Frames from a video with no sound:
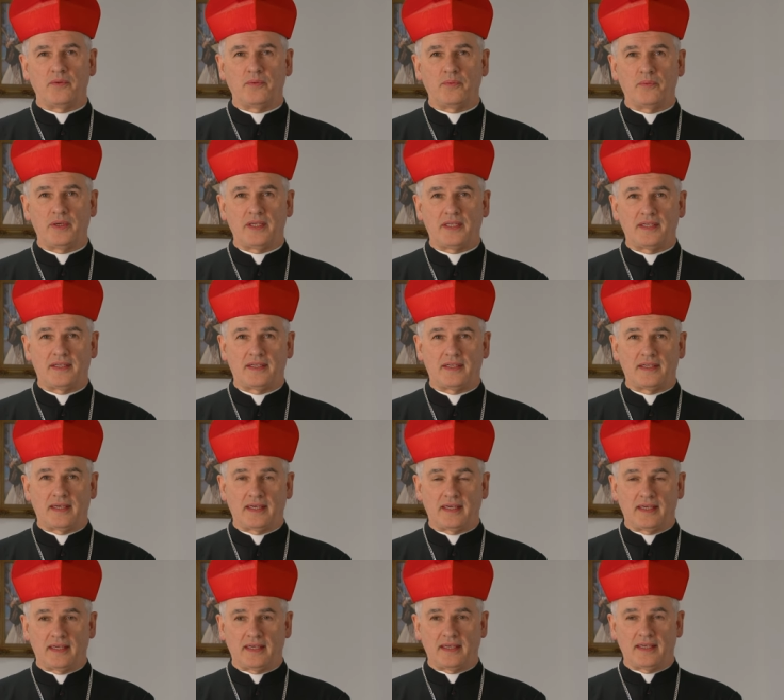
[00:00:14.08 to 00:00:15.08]
with
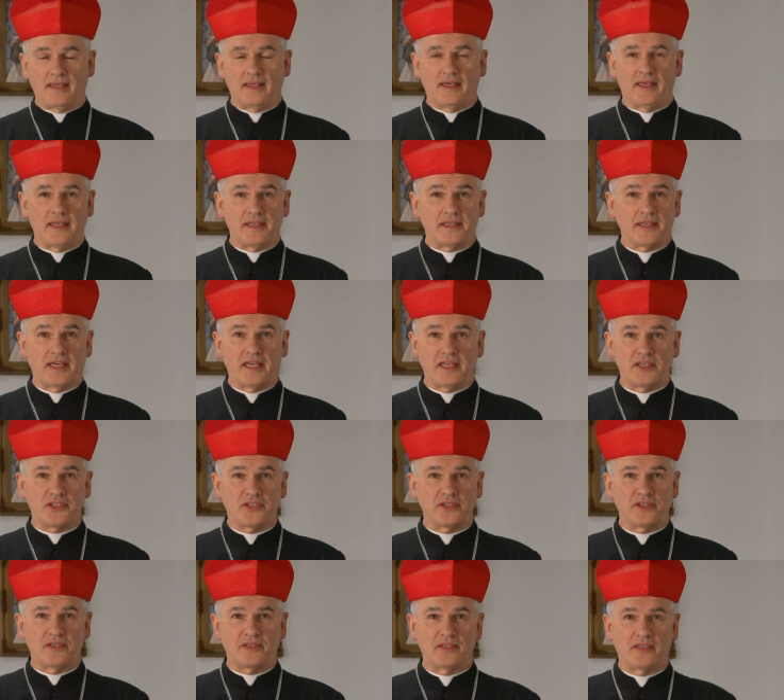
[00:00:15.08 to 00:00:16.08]
the
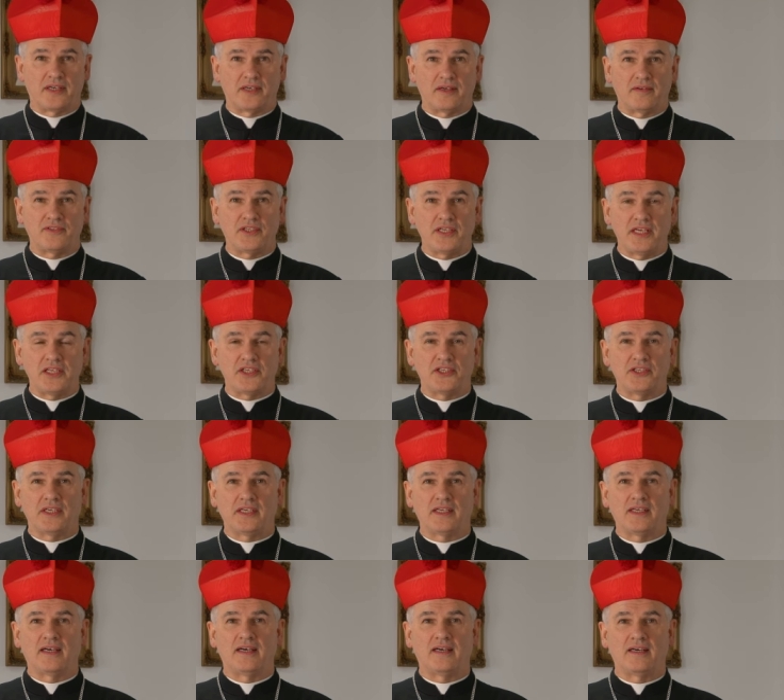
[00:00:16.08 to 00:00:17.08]
intention of
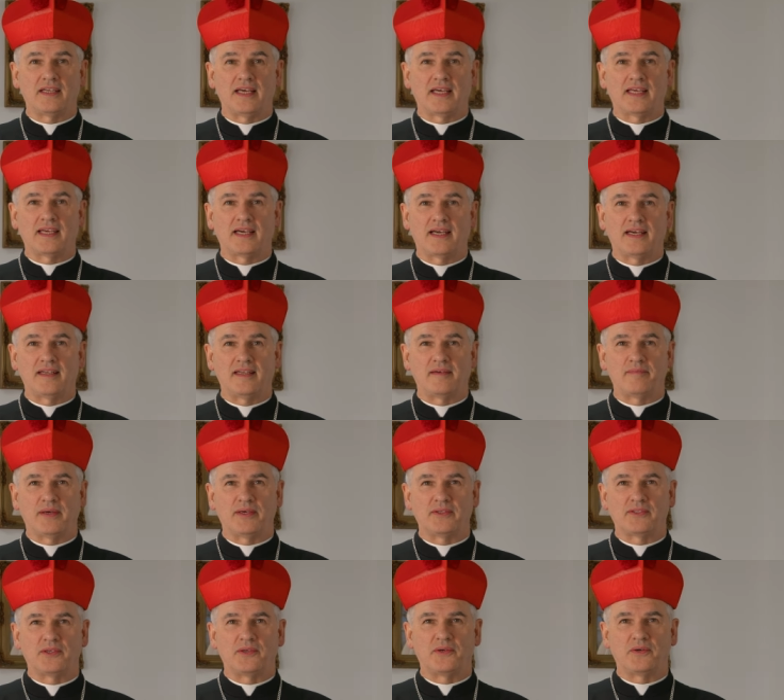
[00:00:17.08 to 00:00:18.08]
teaching all I can
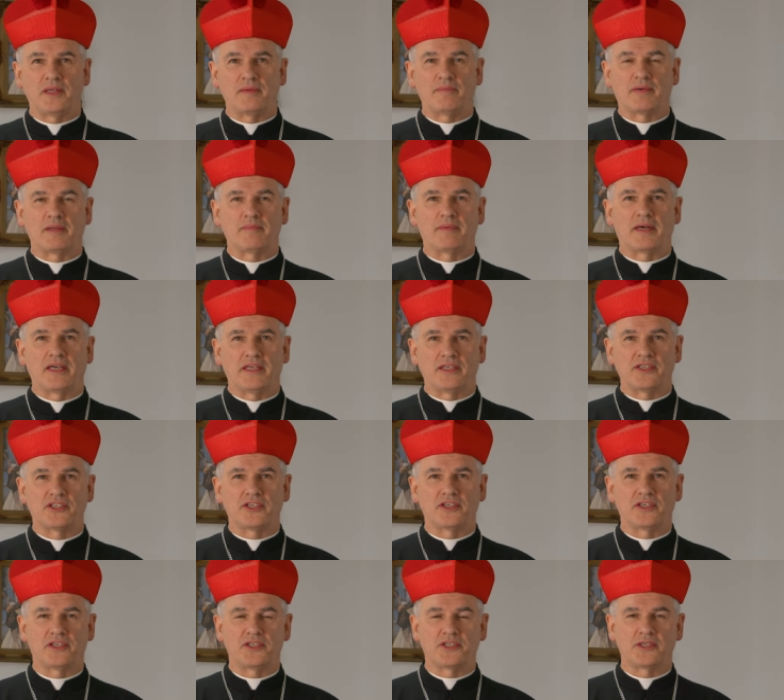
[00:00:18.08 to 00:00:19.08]
about the Holy Palmarian
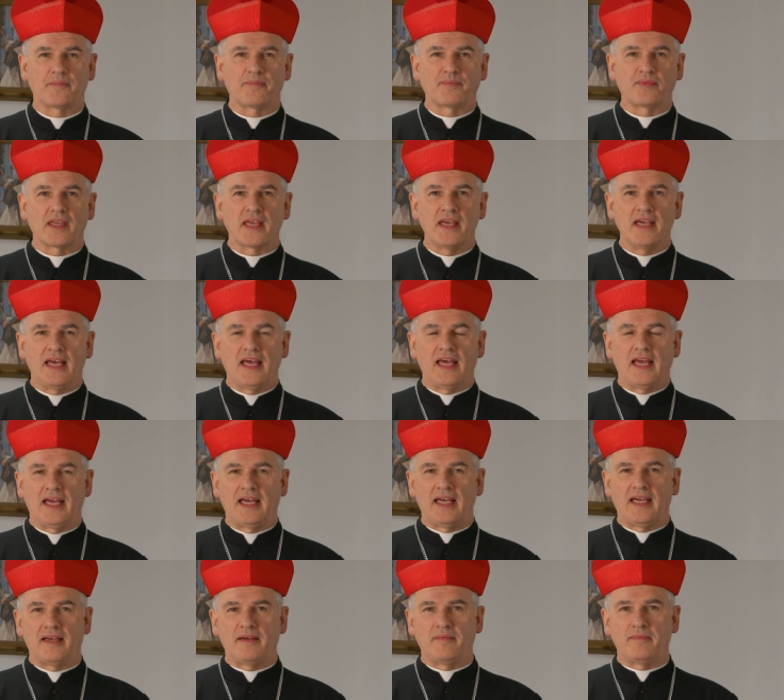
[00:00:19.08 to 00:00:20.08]
Church.
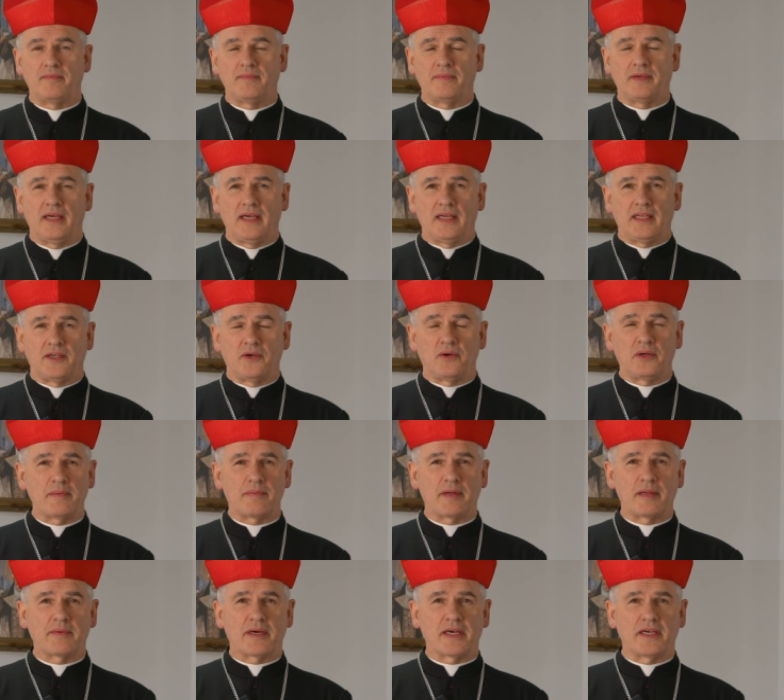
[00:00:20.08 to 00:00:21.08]
Um, the Holy
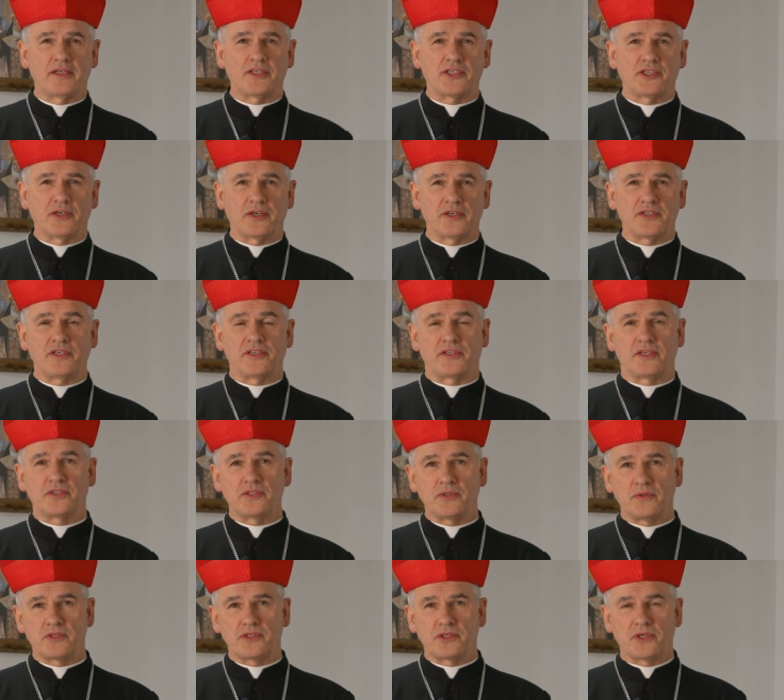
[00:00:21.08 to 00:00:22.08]
Palmarian Church is the
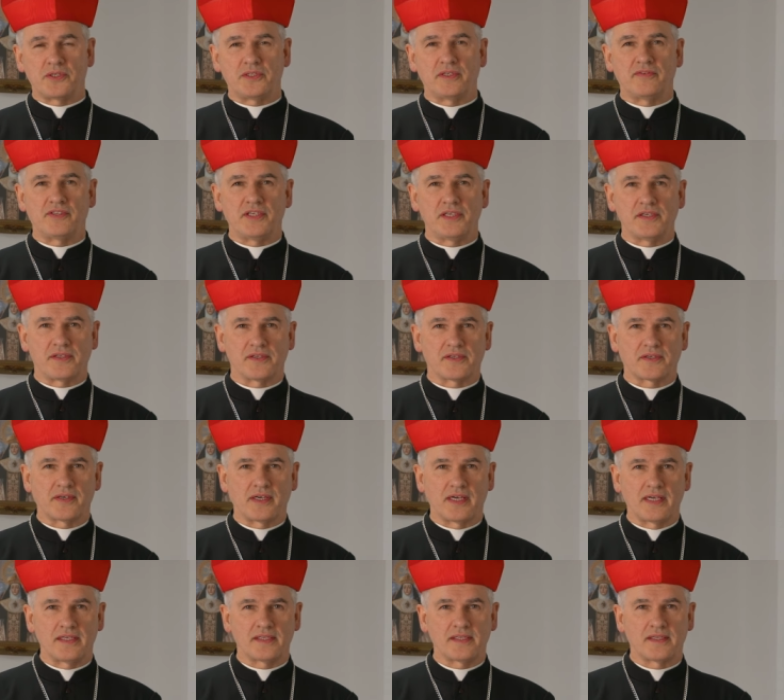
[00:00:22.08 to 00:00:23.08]
true Church of Jesus
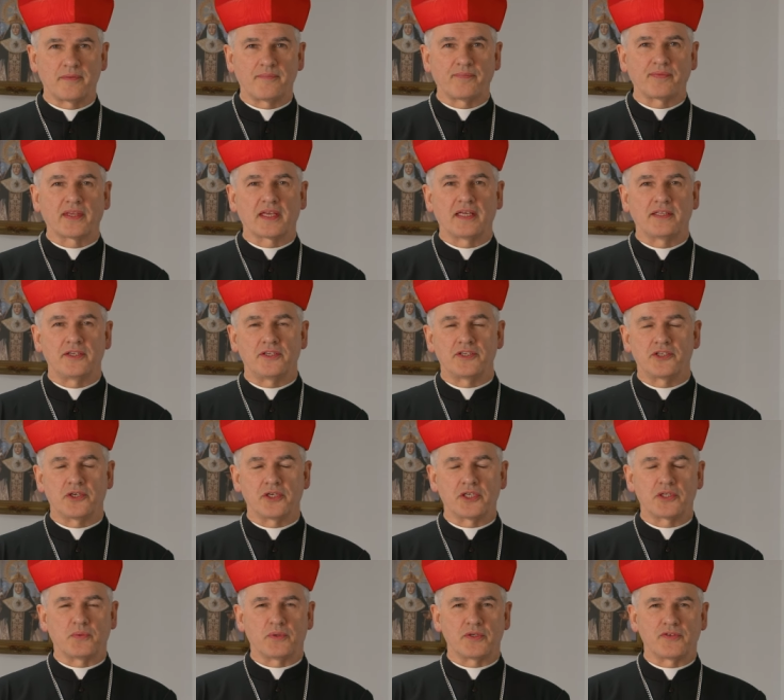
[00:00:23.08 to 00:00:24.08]
Christ. The
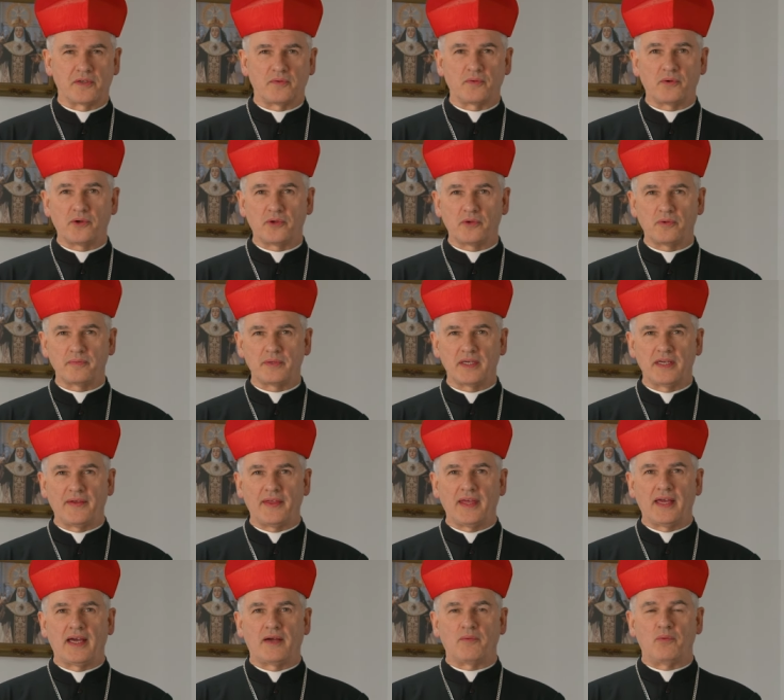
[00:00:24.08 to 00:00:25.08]
Church was in Rome,
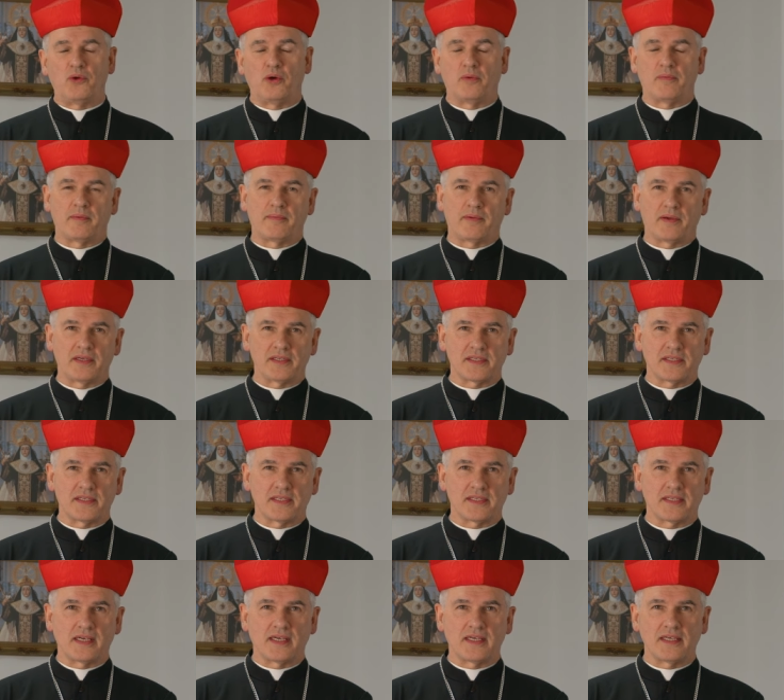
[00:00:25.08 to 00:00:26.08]
Rome
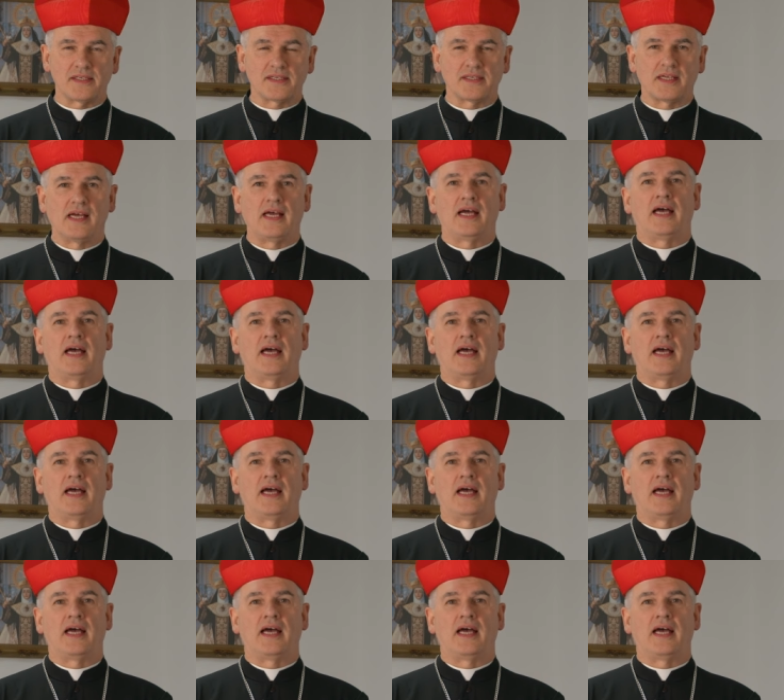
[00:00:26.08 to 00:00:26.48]
apostatized,